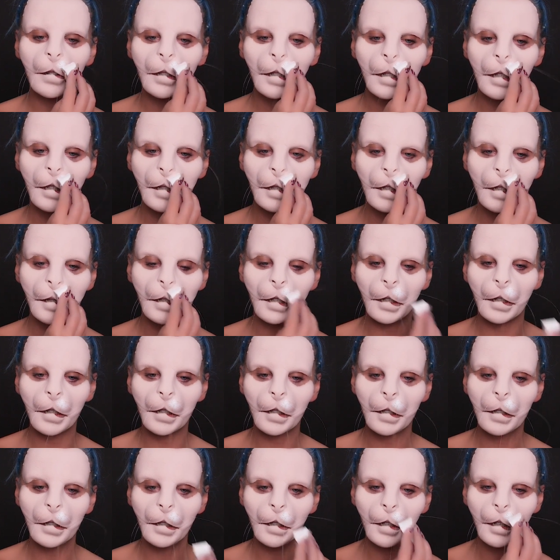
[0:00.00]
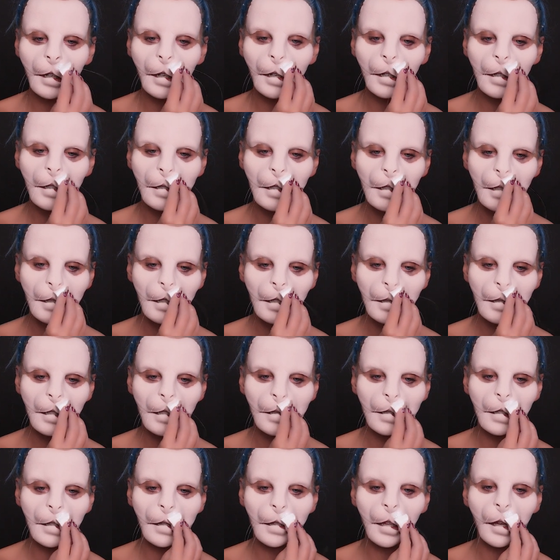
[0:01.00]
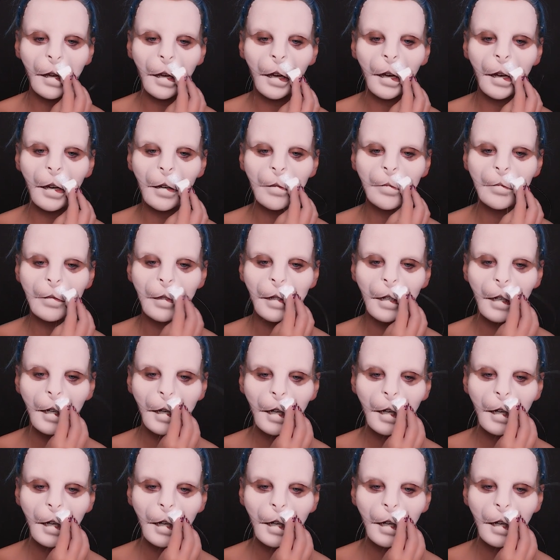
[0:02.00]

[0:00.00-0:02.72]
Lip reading: here and just tap.